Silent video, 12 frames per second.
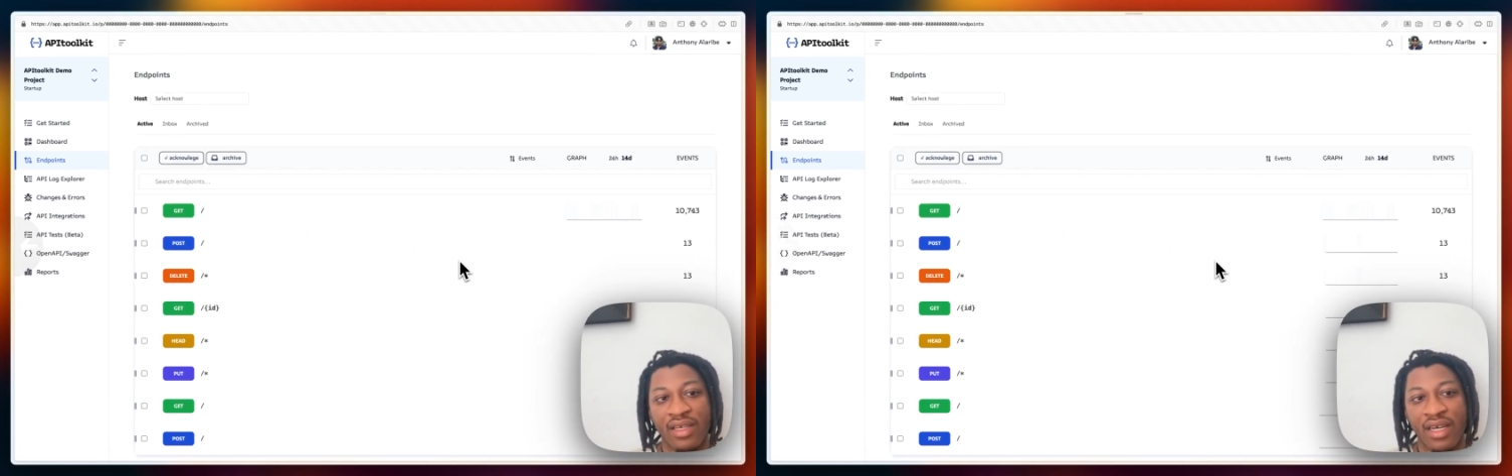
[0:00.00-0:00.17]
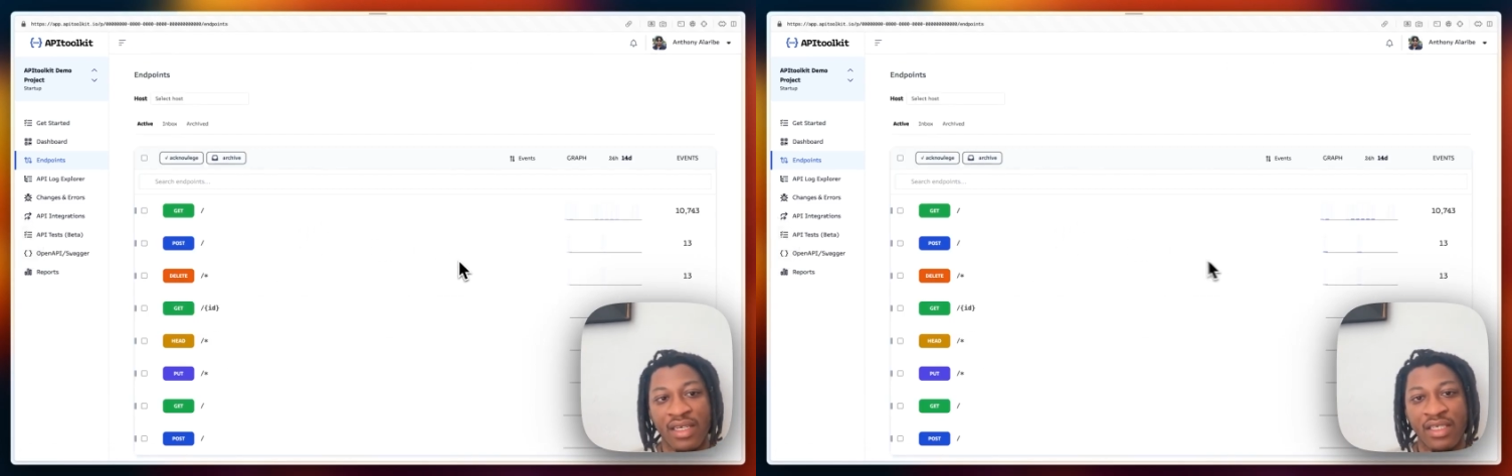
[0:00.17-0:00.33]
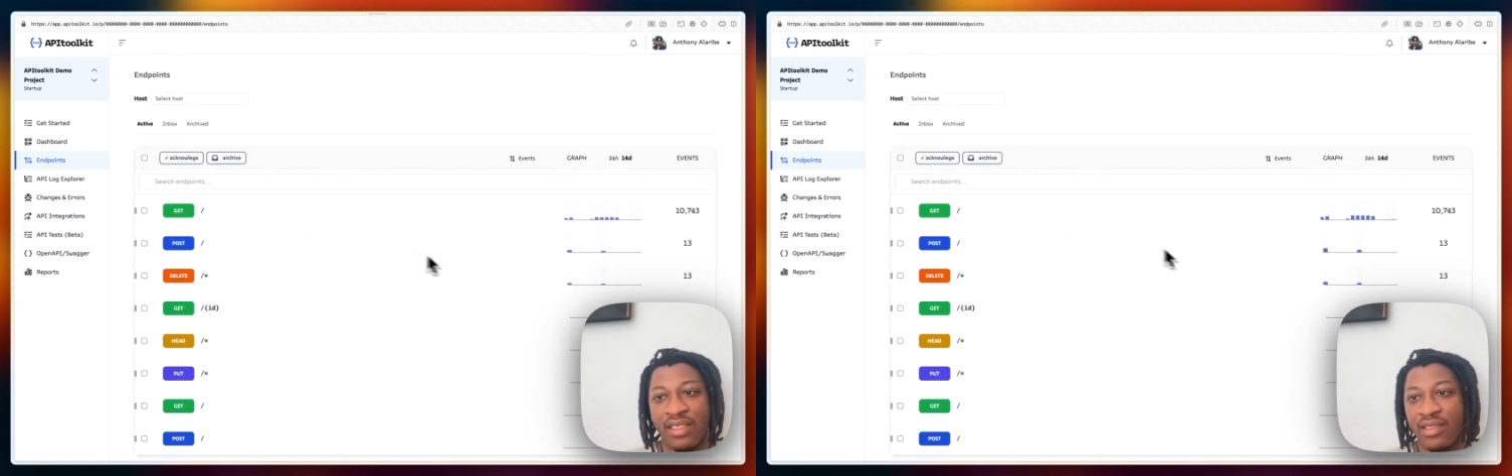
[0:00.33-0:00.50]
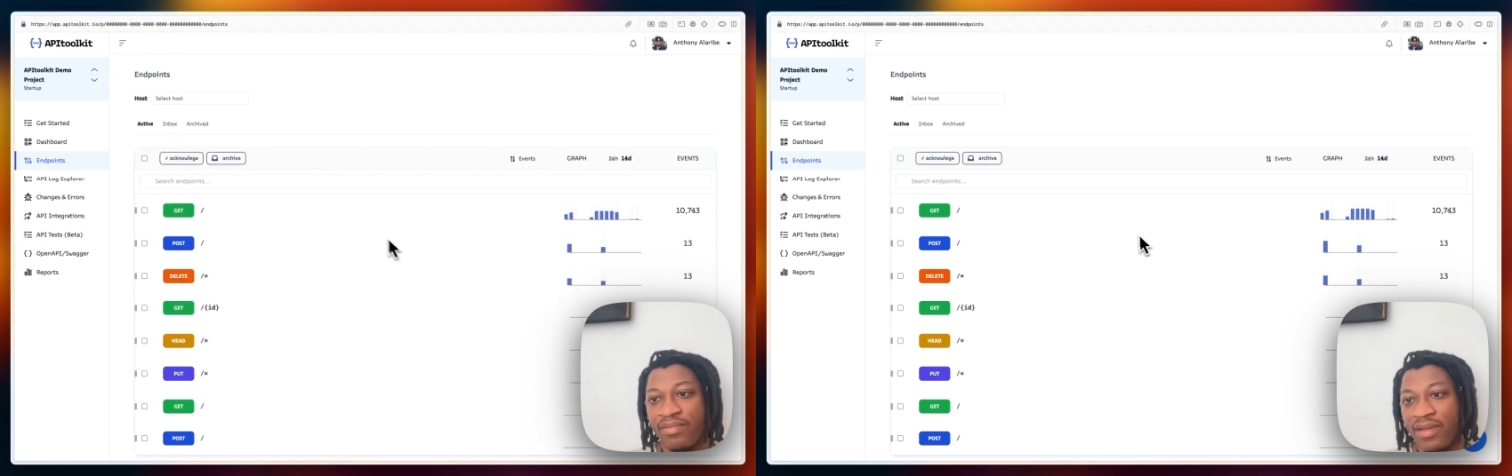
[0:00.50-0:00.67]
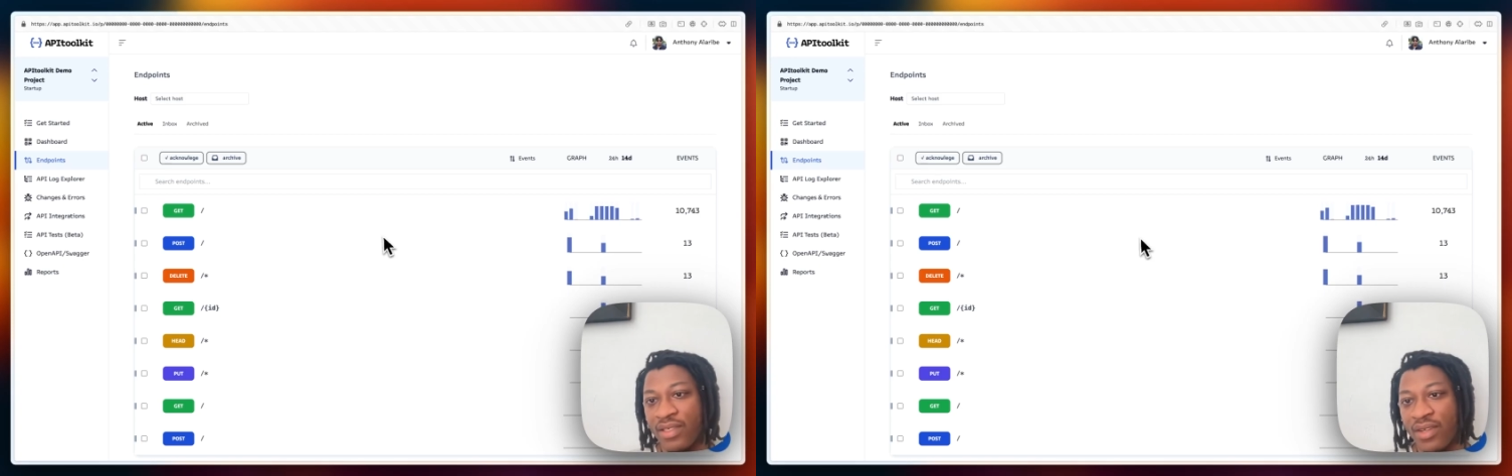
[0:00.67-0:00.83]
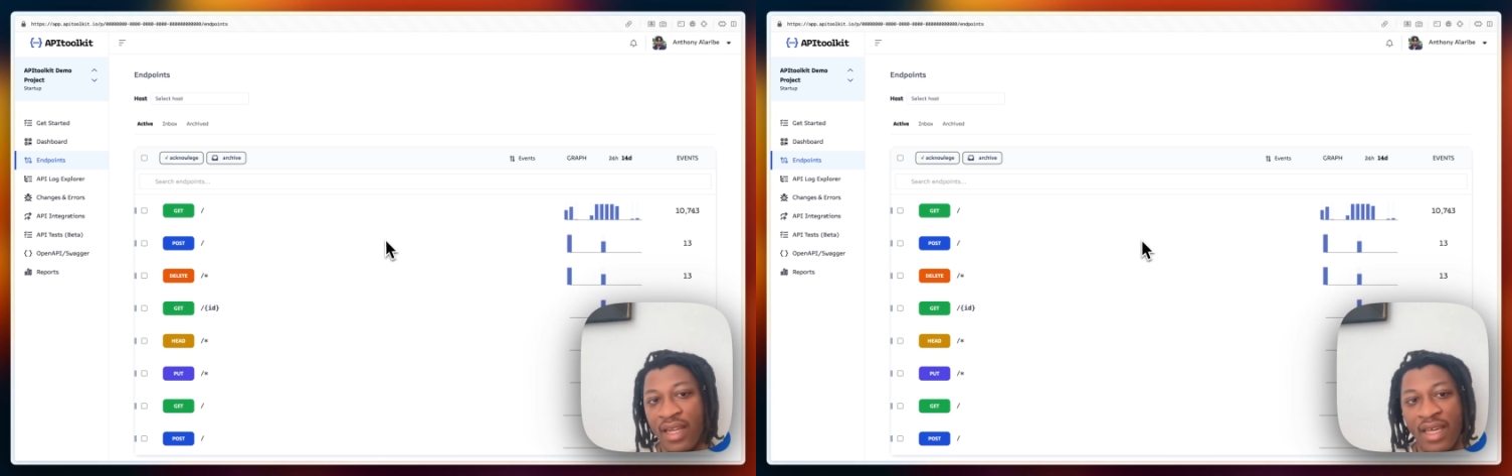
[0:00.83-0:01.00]
This
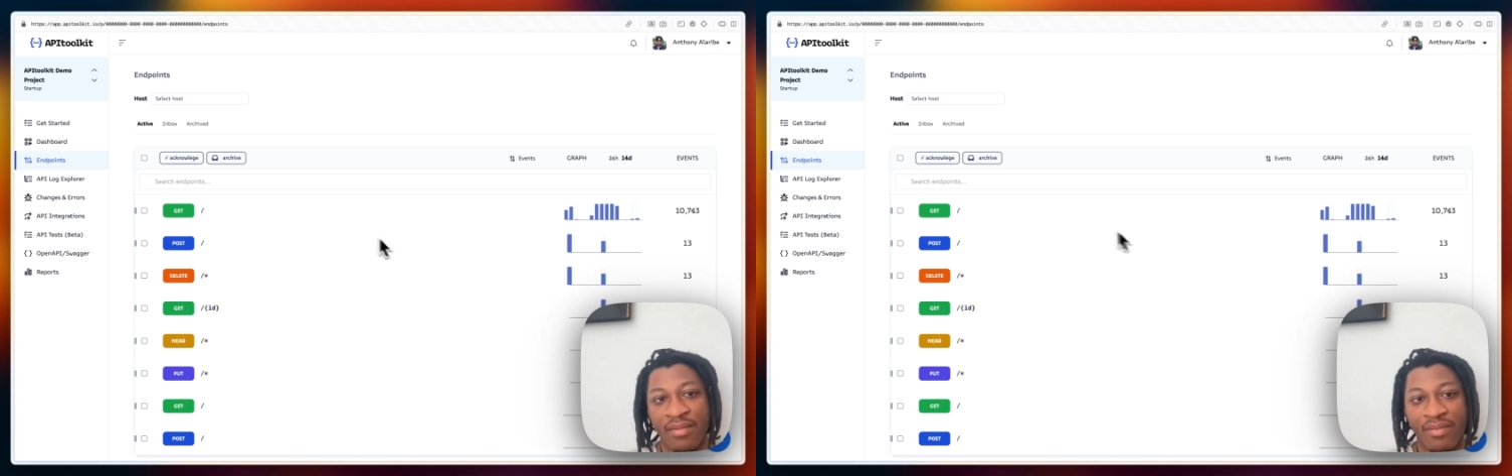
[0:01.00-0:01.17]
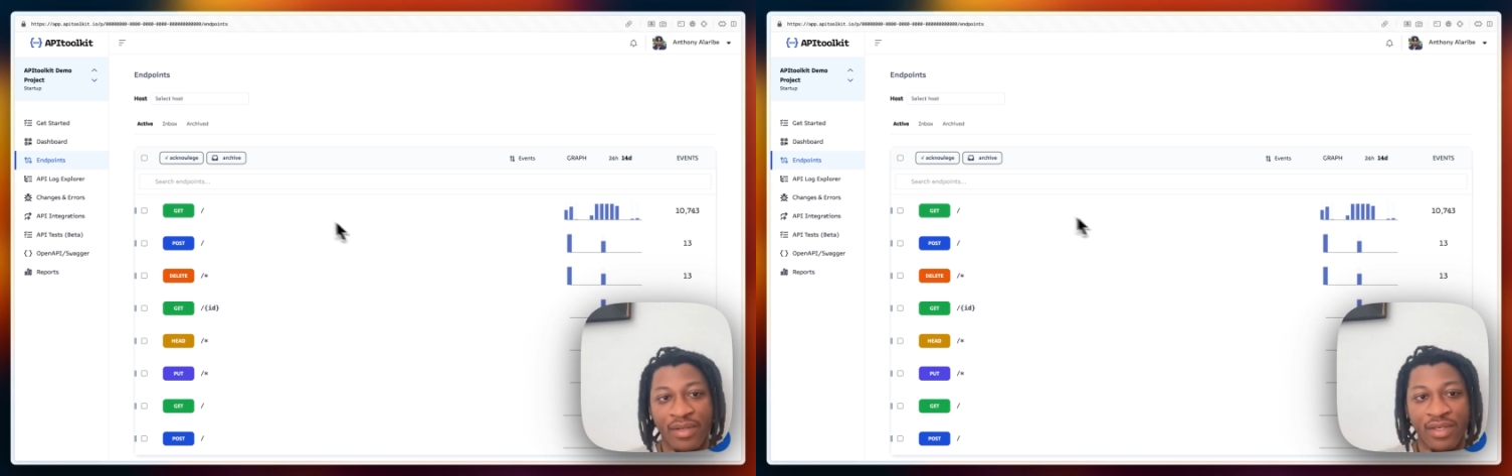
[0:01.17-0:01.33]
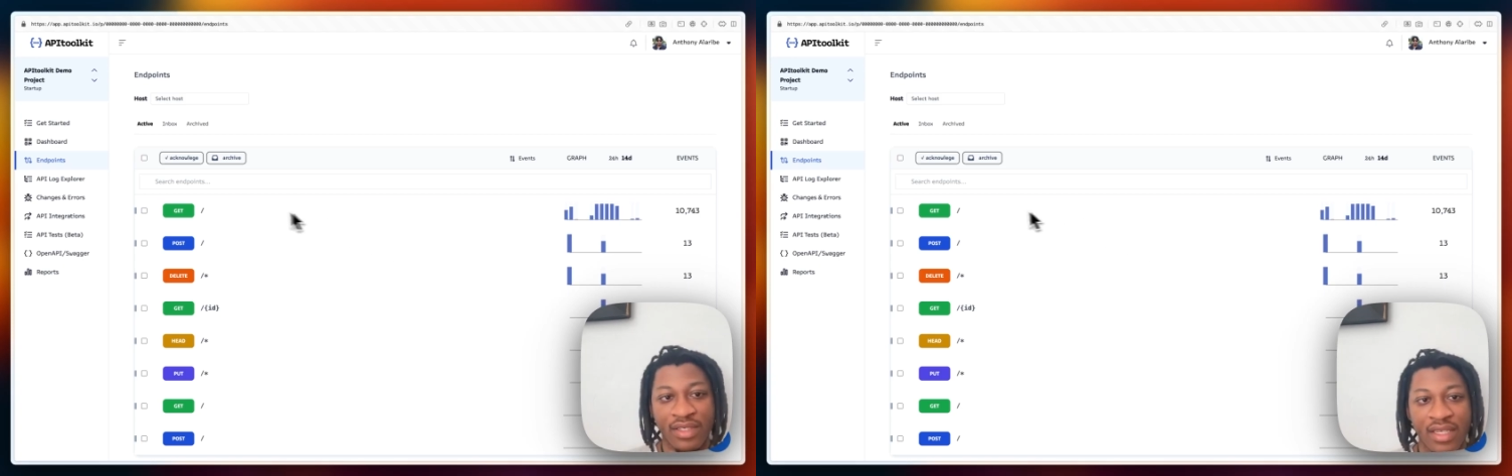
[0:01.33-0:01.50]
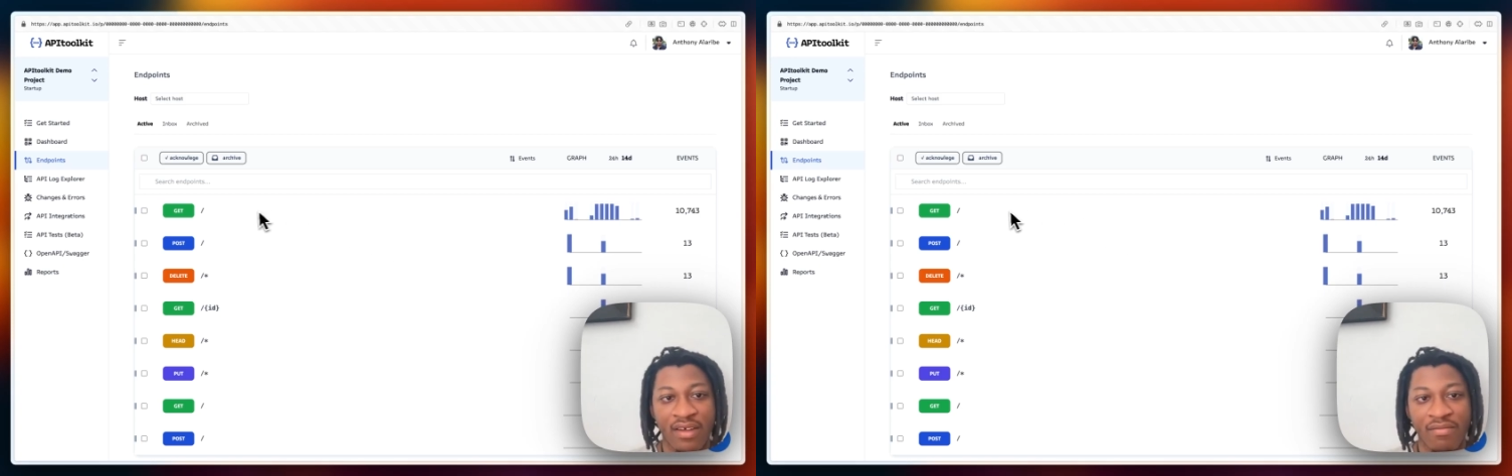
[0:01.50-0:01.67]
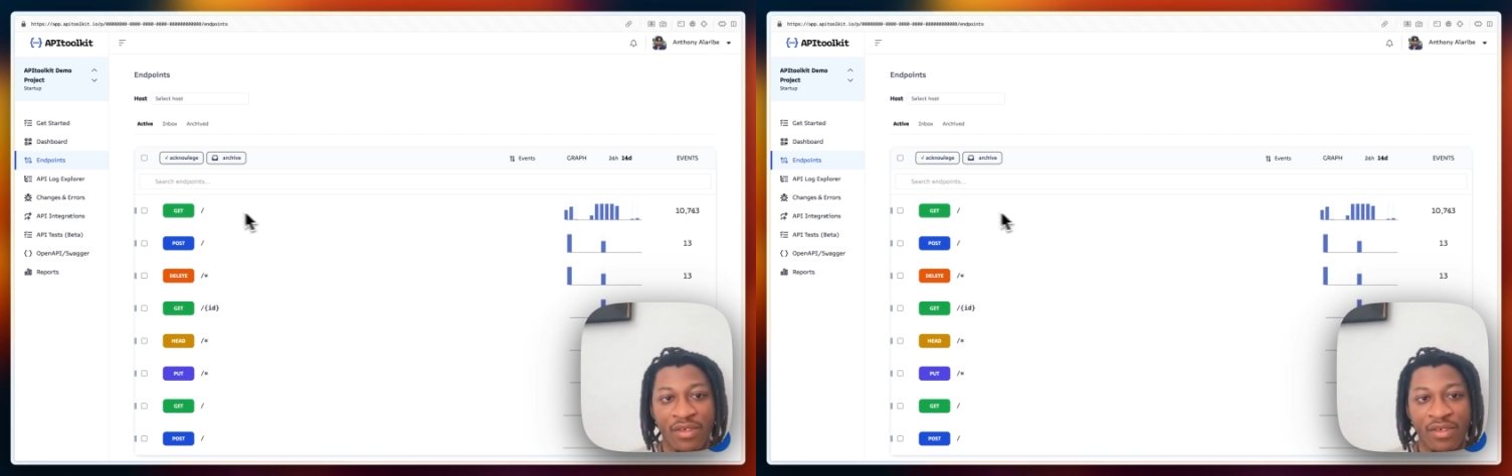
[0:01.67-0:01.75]
particular endpoint doesn't have